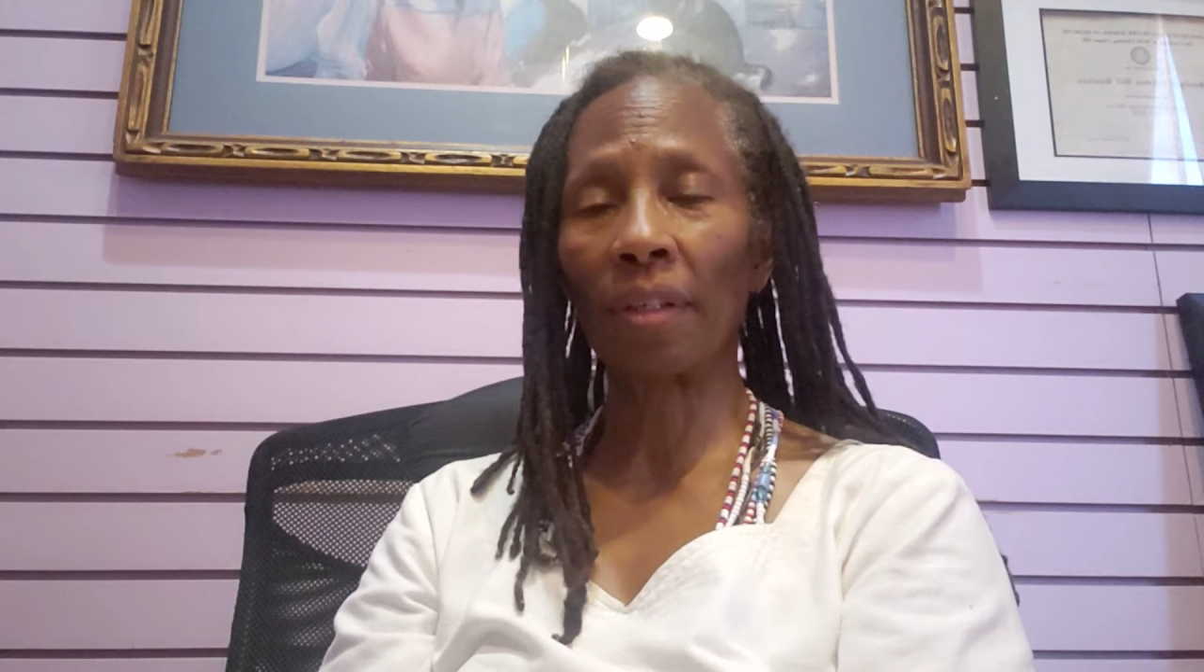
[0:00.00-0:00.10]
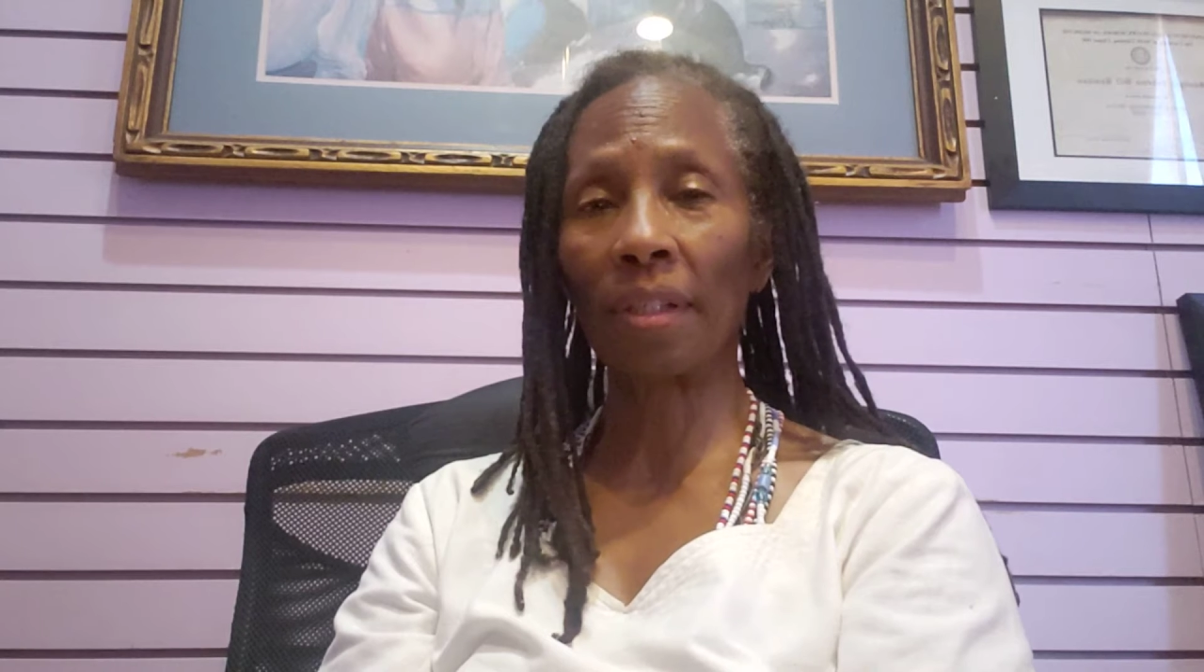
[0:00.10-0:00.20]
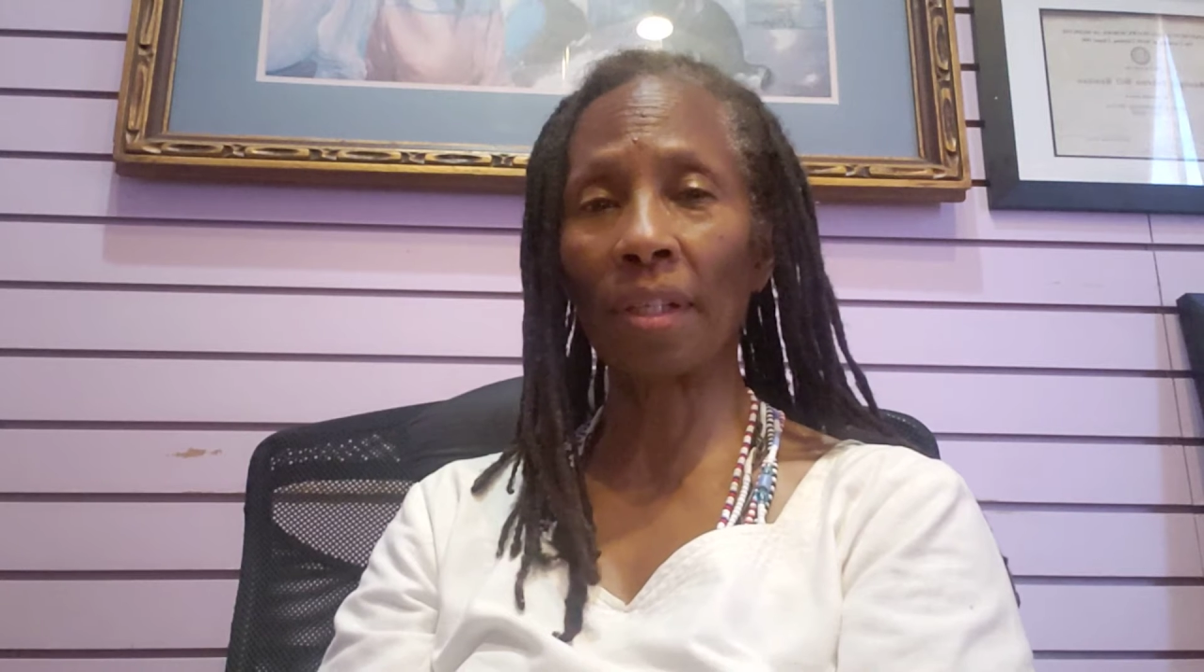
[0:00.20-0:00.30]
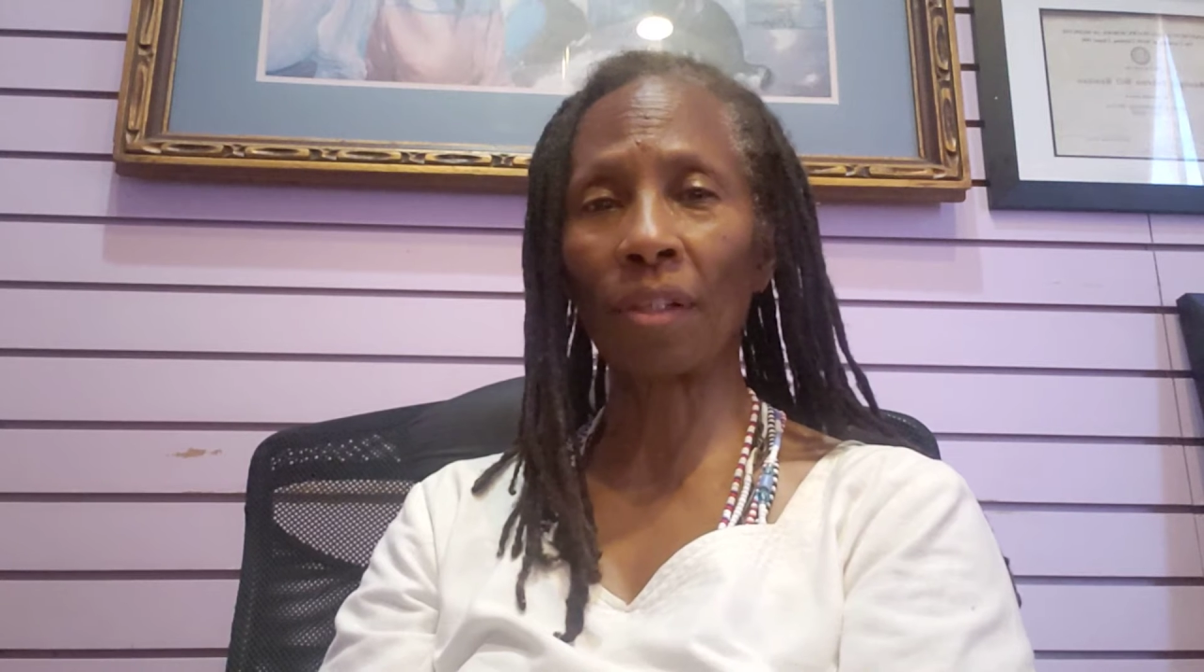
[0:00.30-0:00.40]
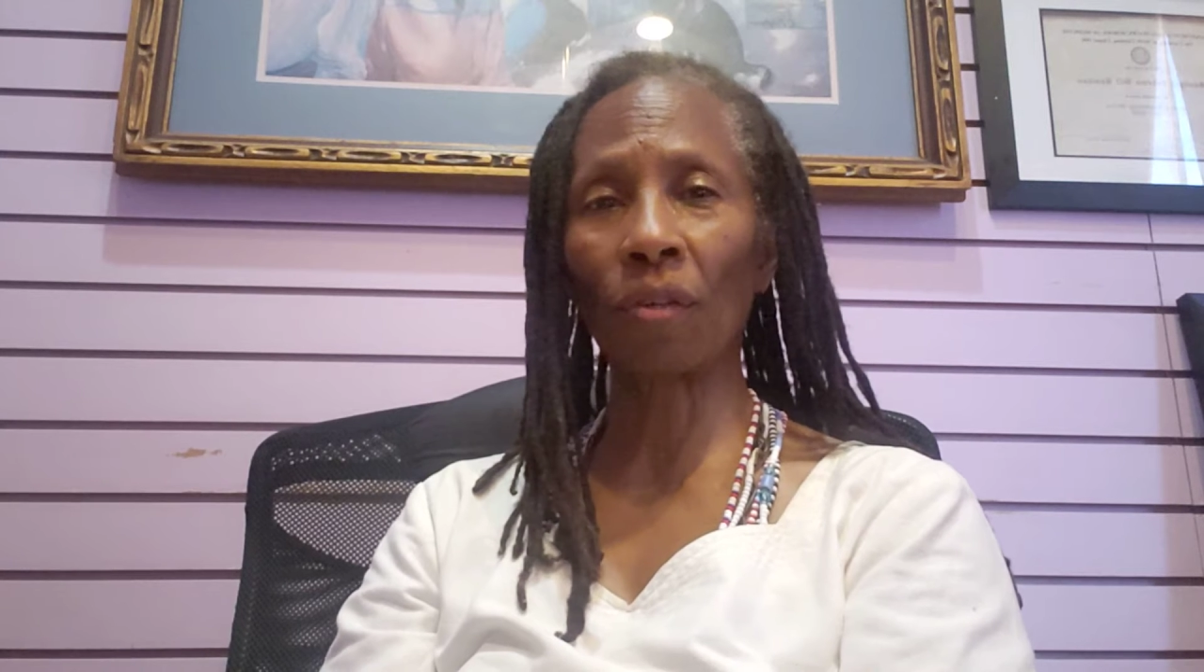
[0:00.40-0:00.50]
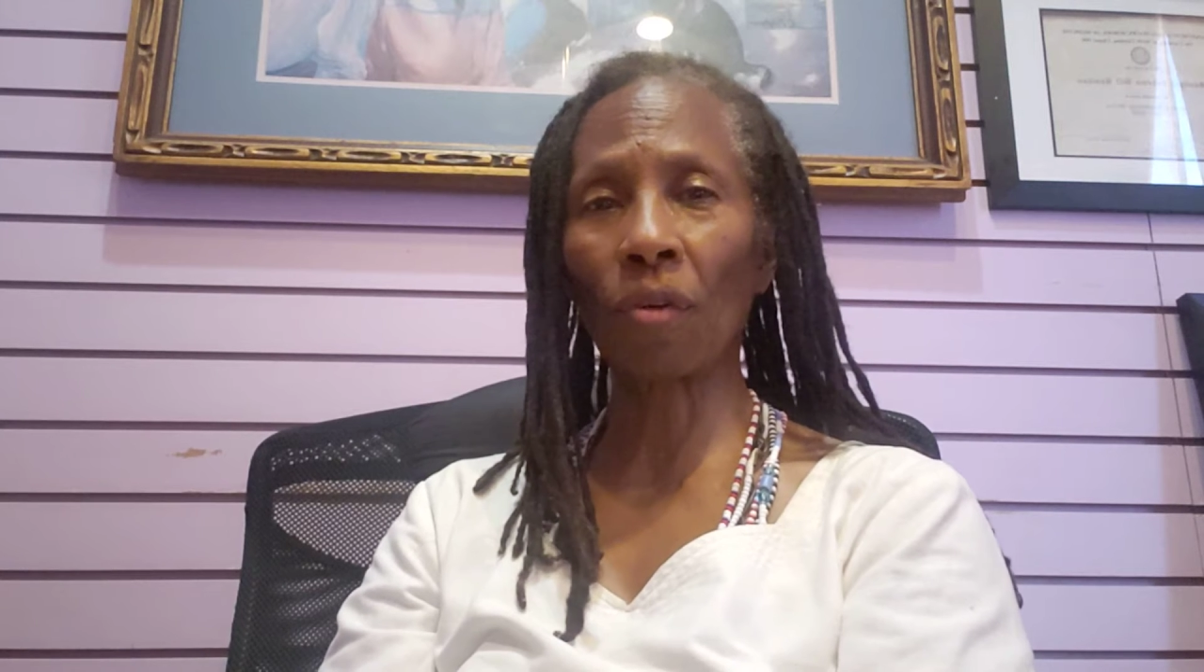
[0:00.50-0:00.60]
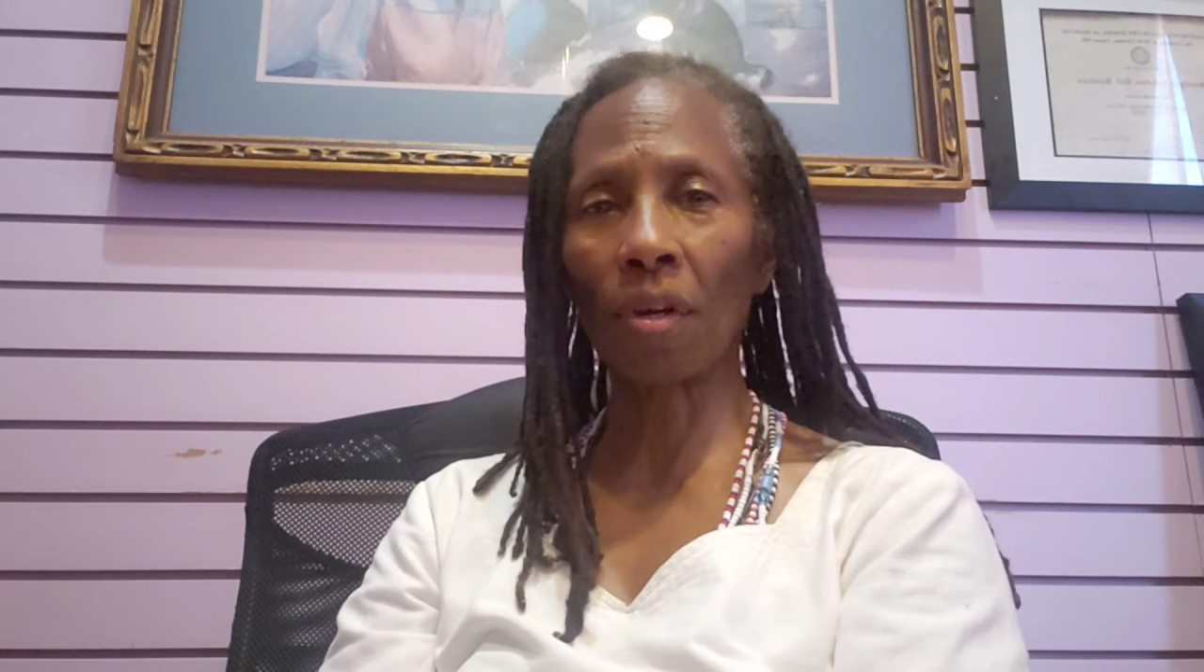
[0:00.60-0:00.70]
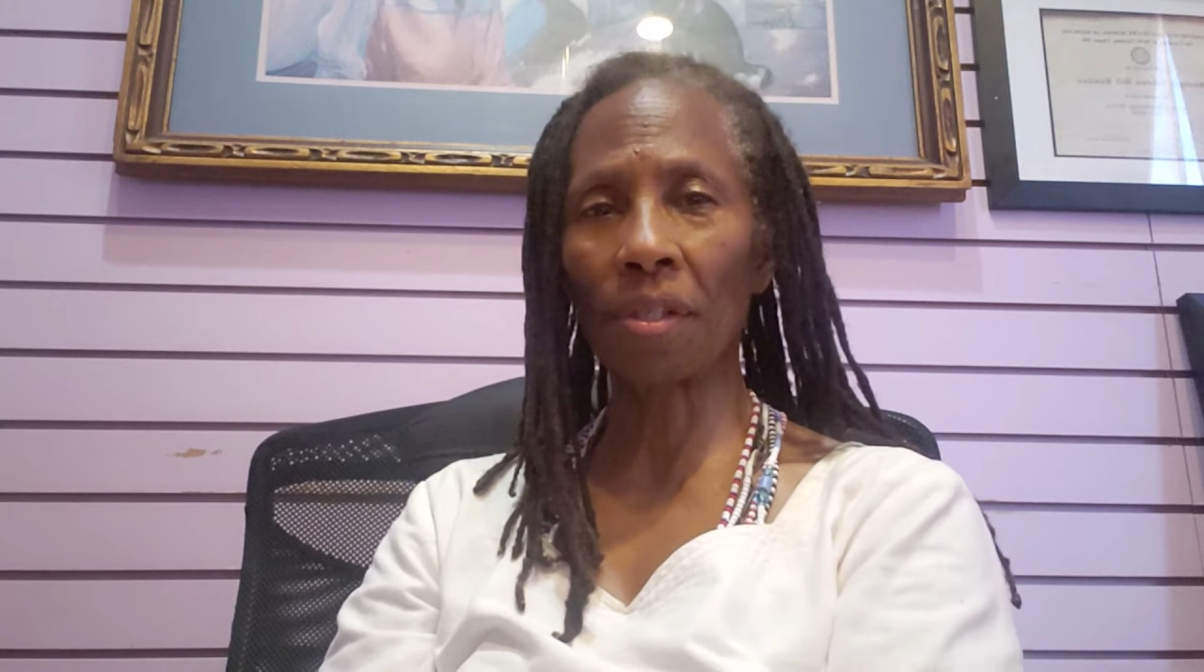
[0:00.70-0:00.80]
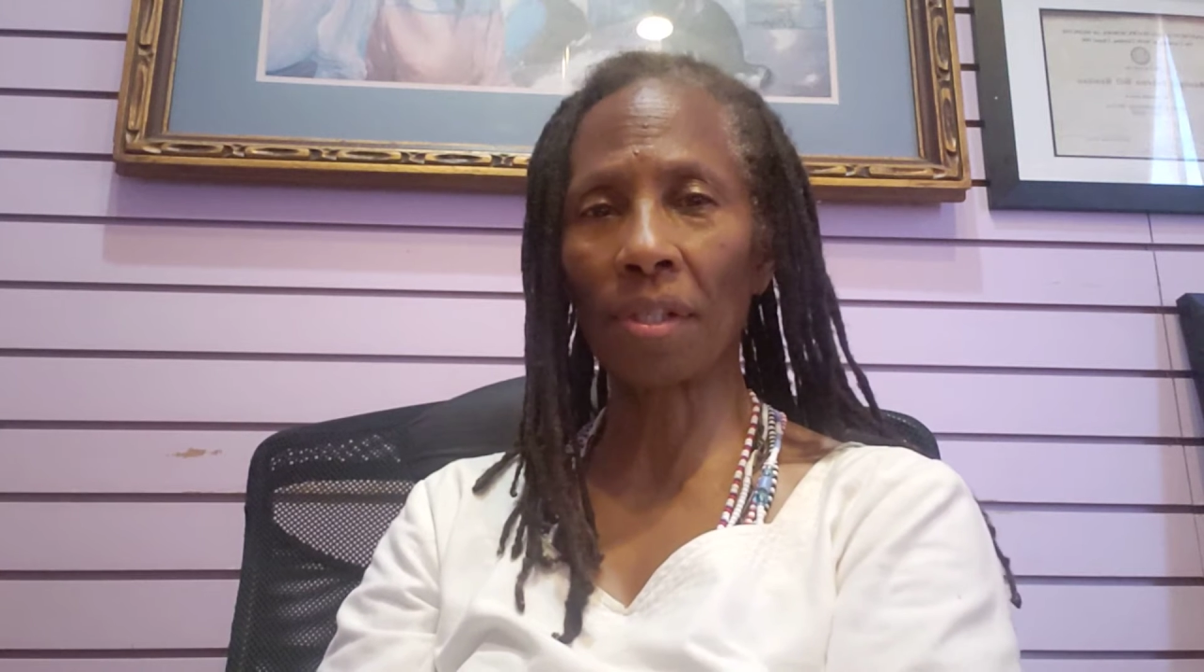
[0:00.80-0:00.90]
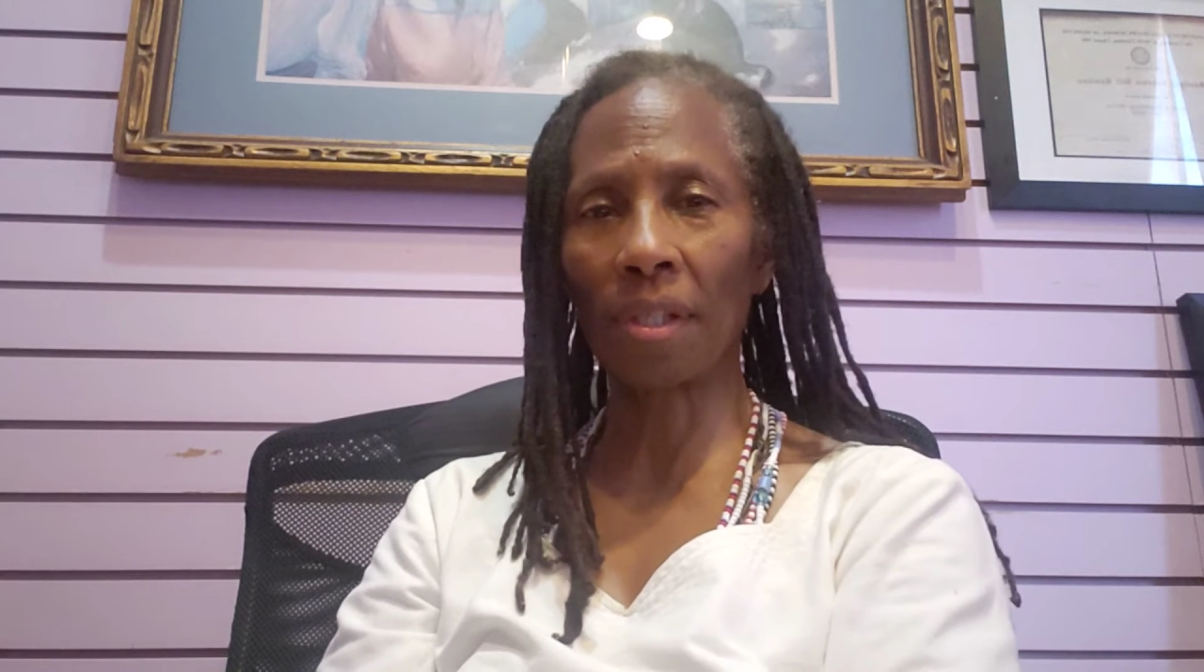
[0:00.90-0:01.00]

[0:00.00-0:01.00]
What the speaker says: done across